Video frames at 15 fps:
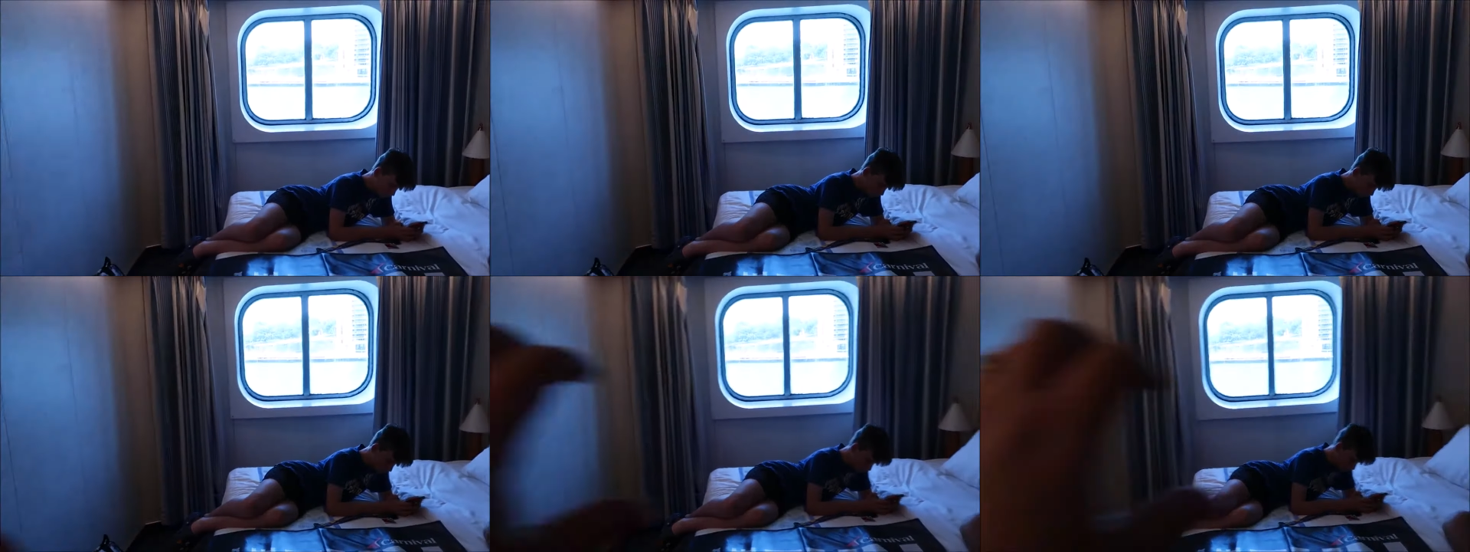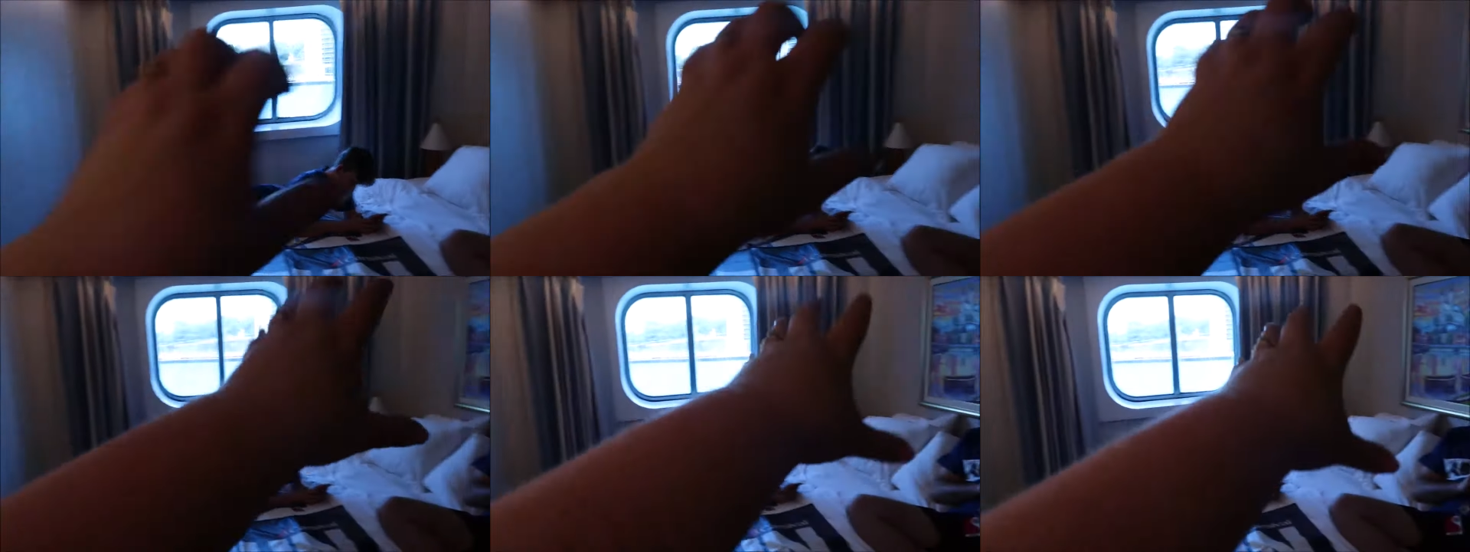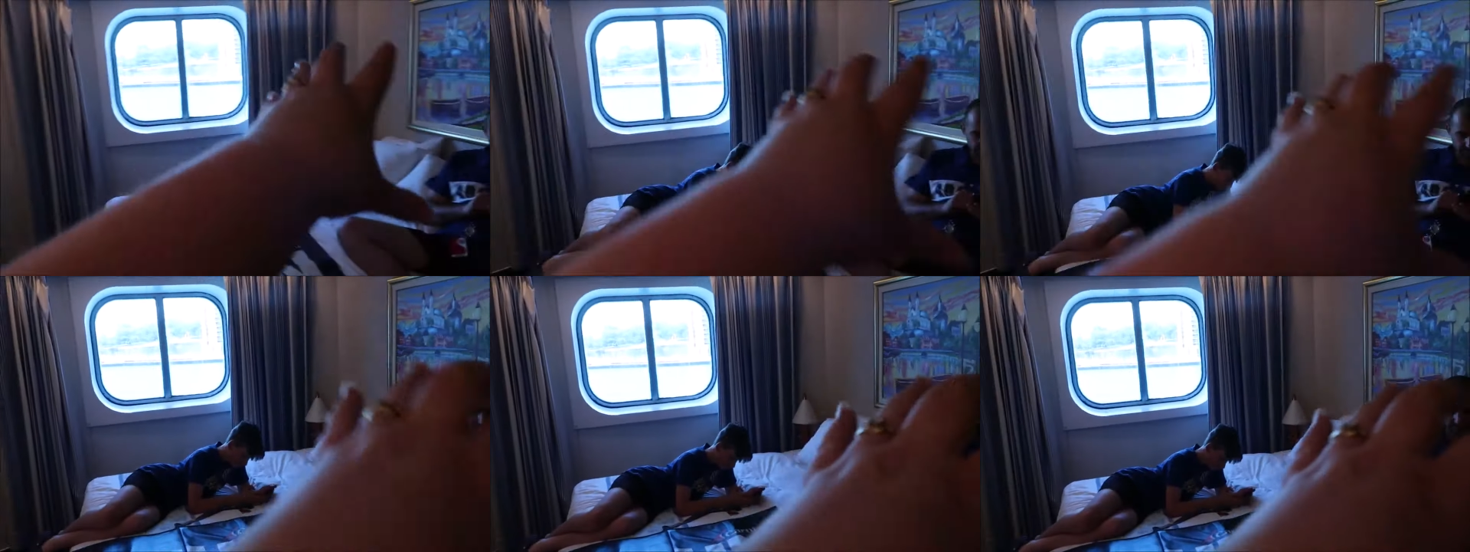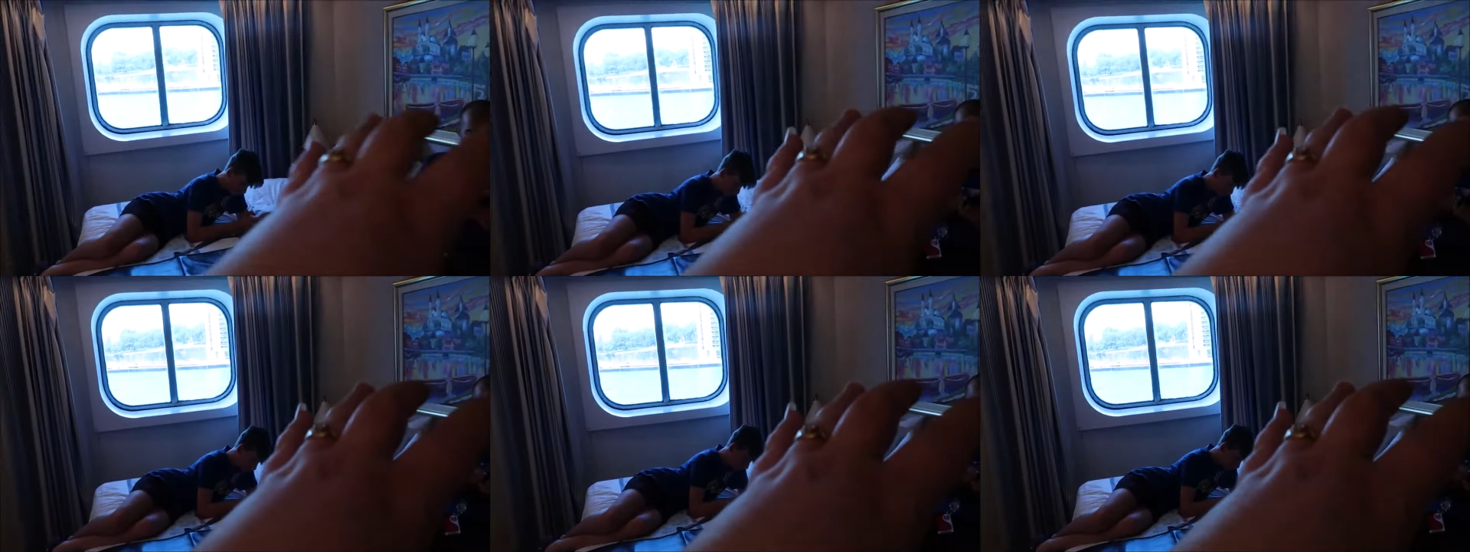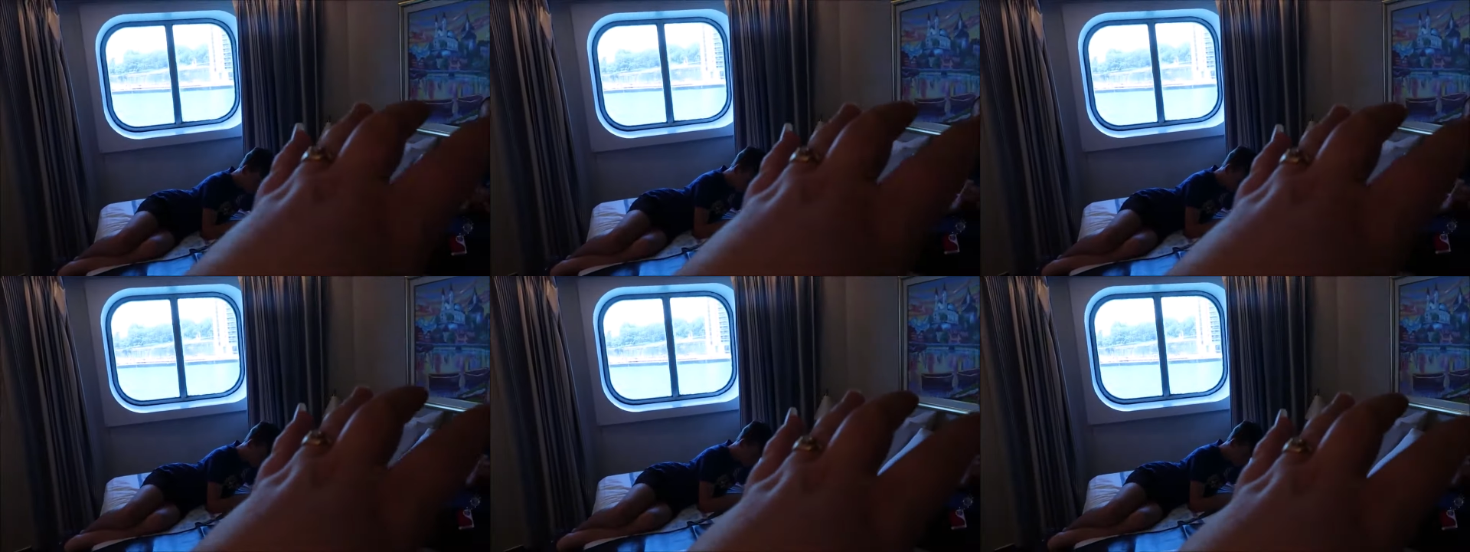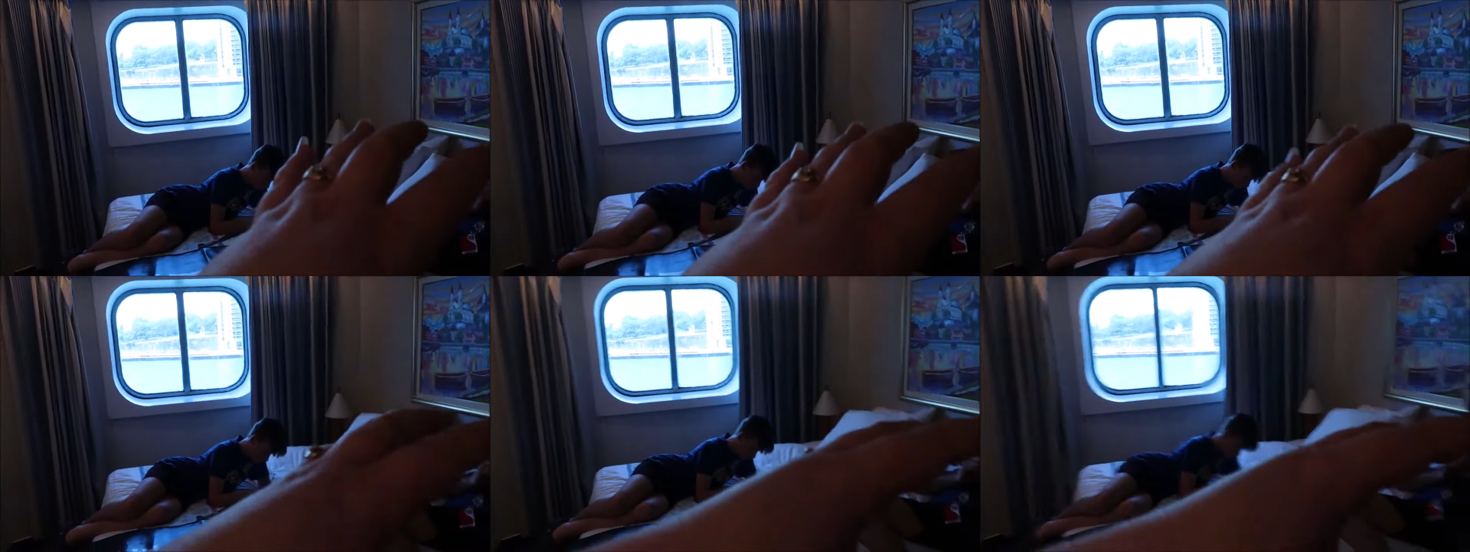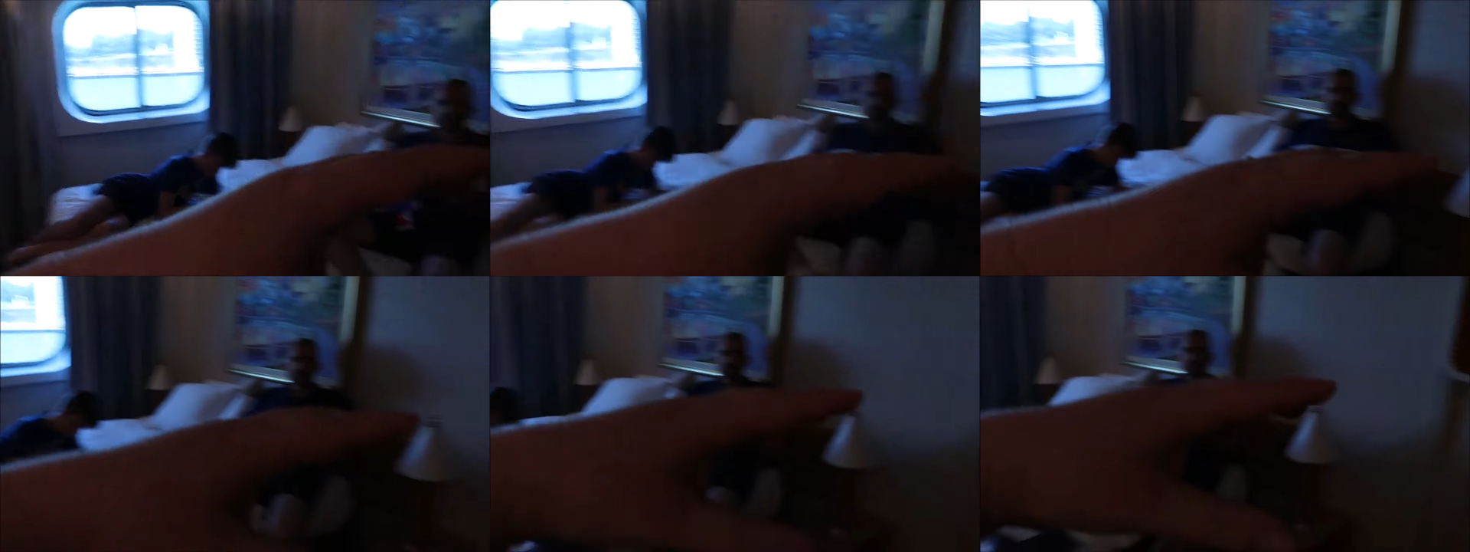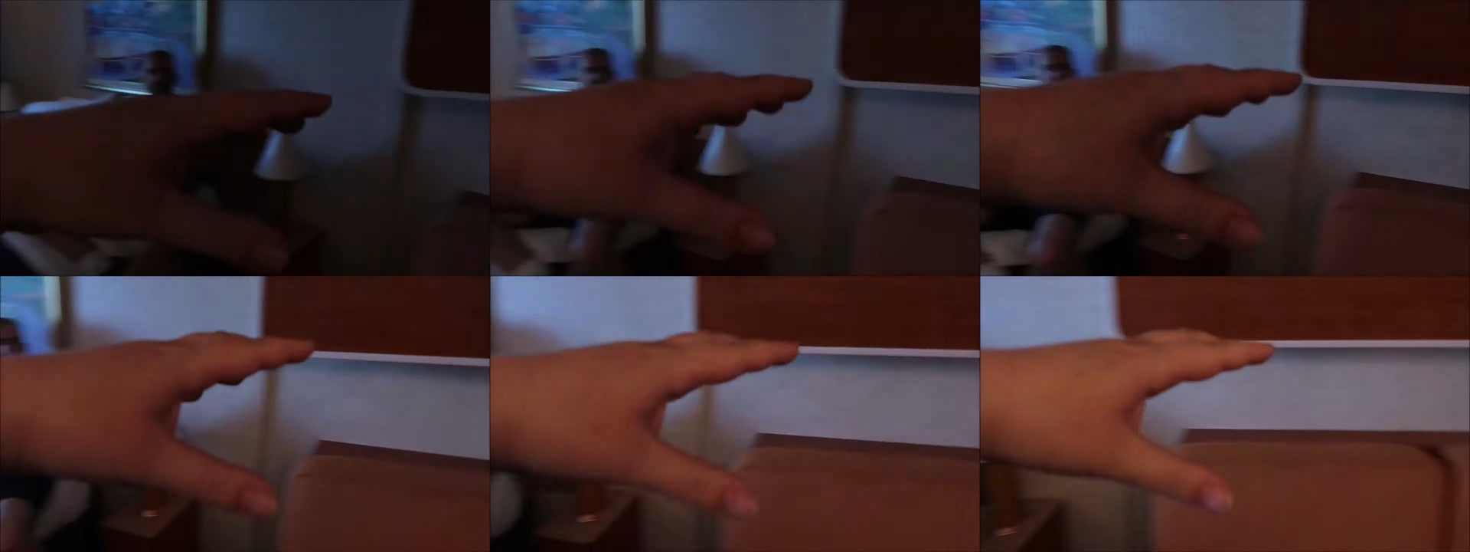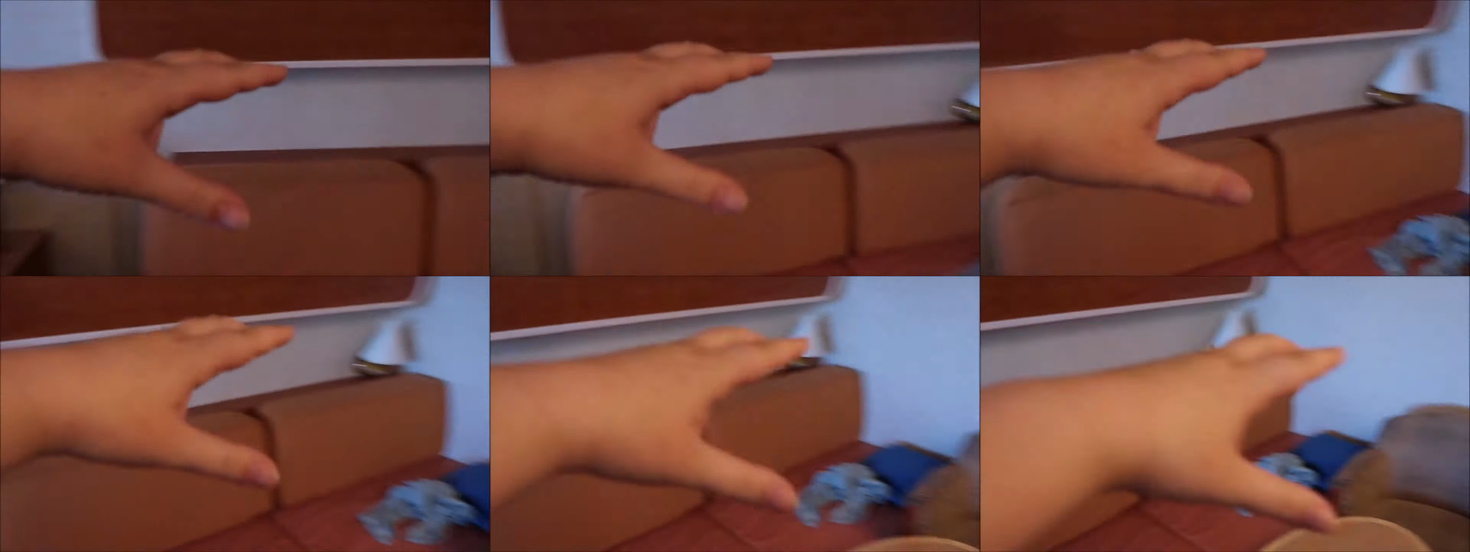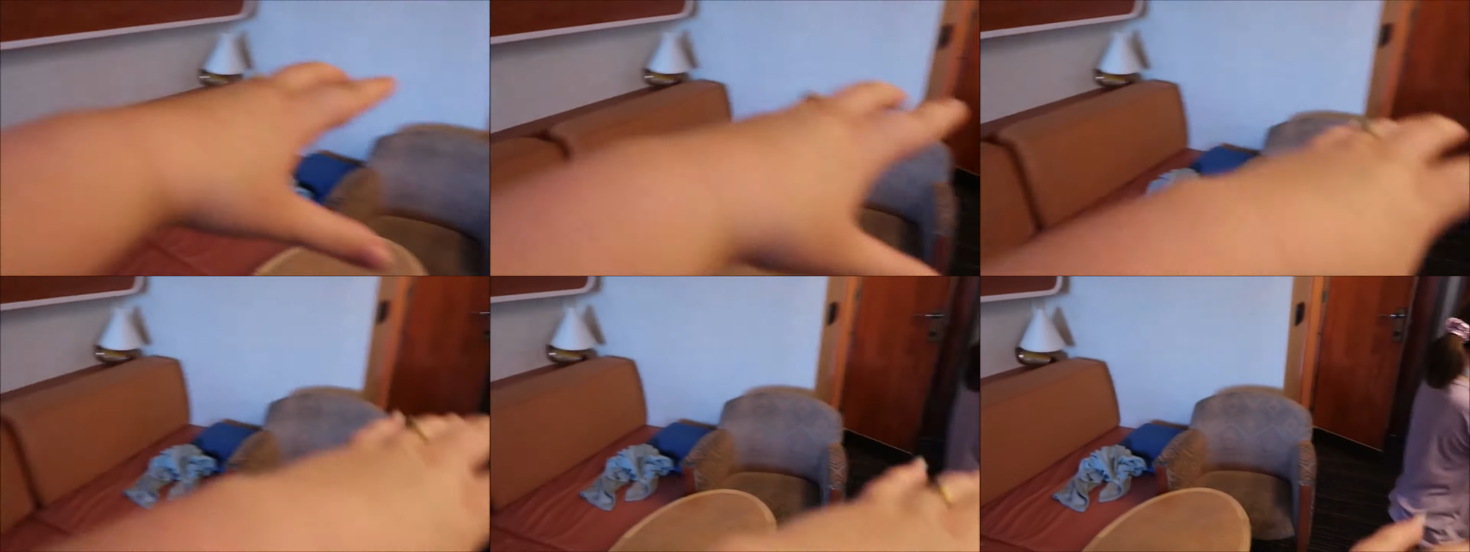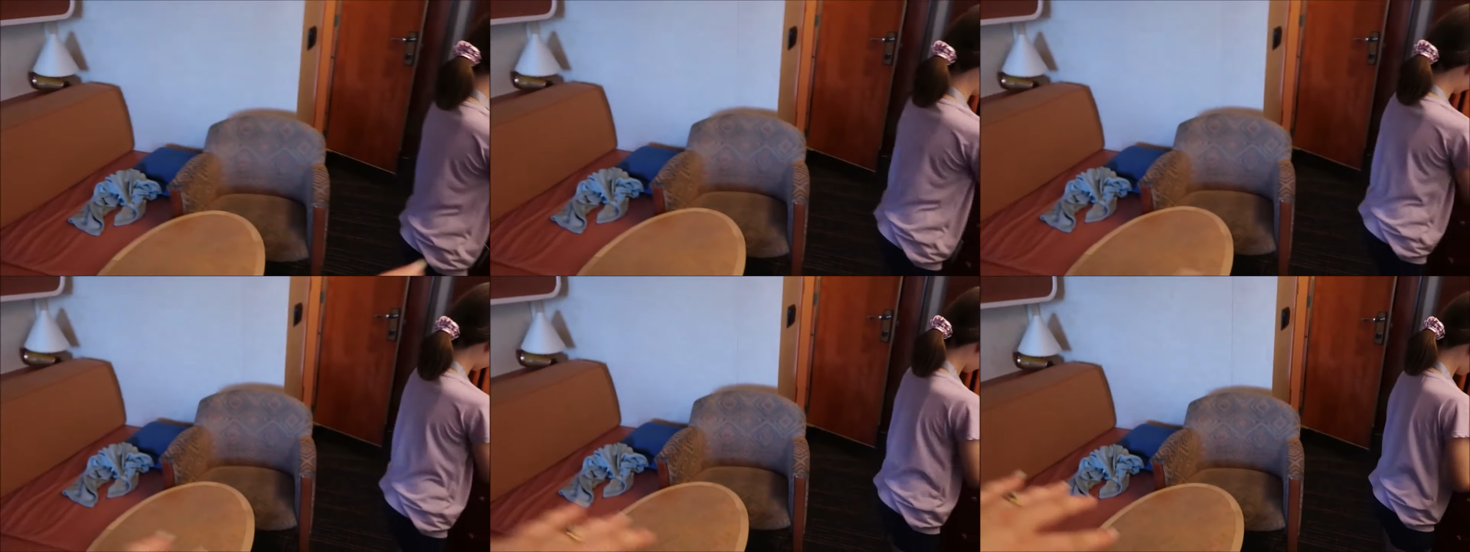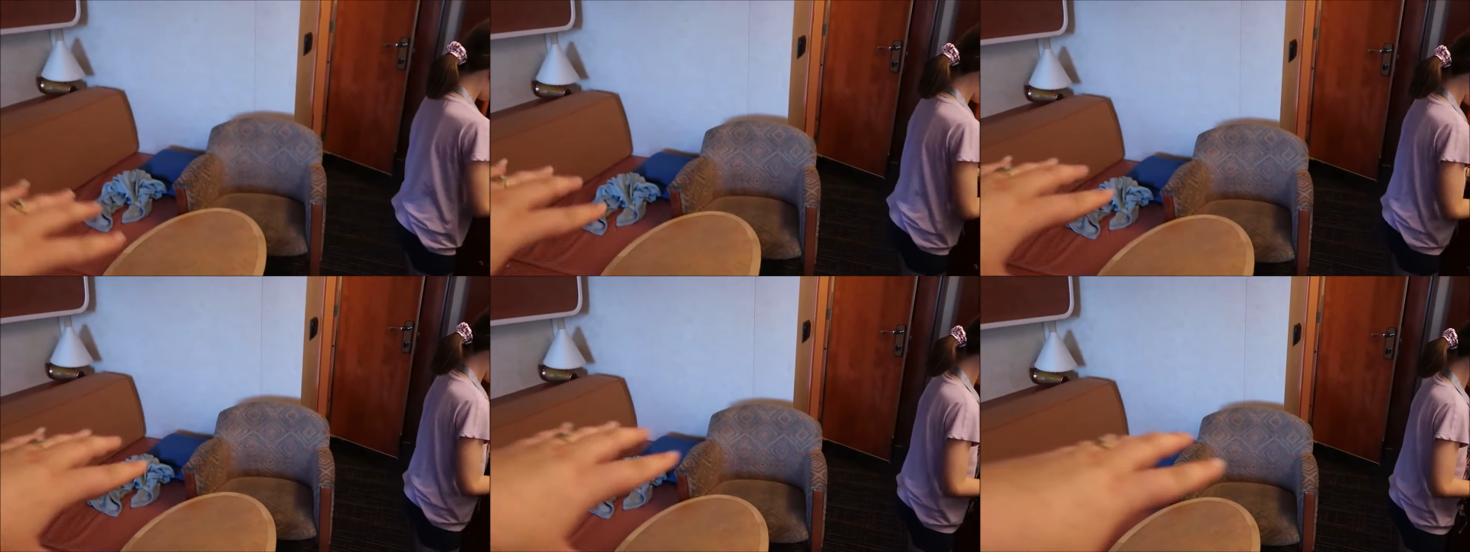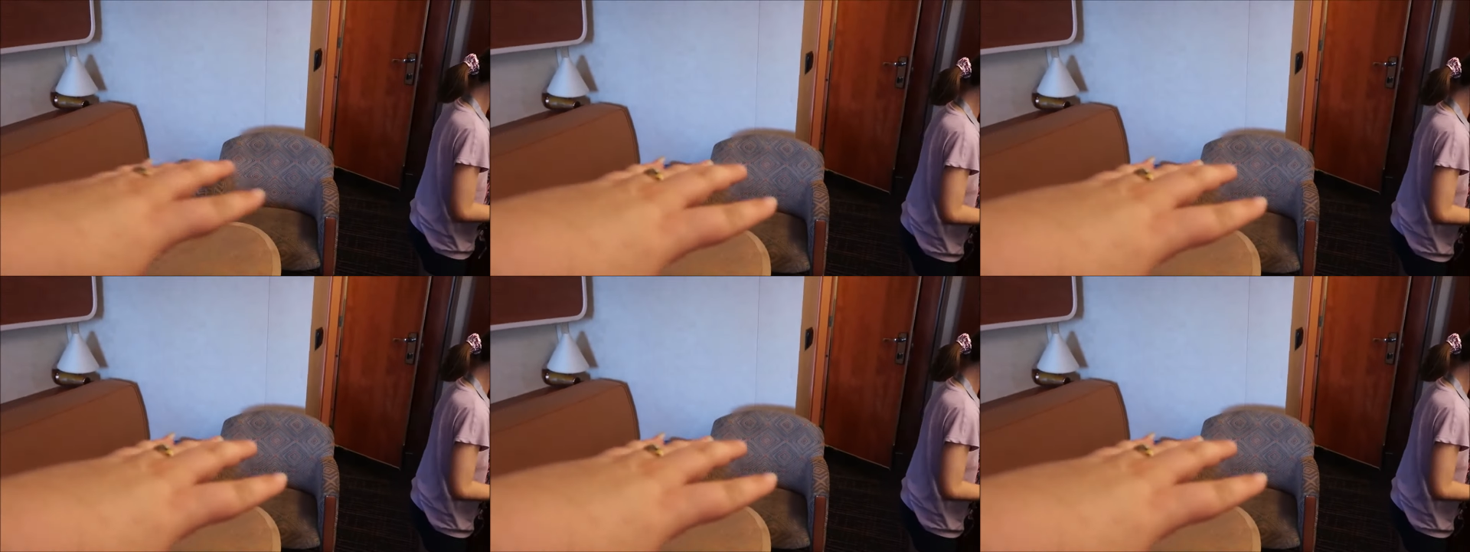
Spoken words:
(no speaker visible)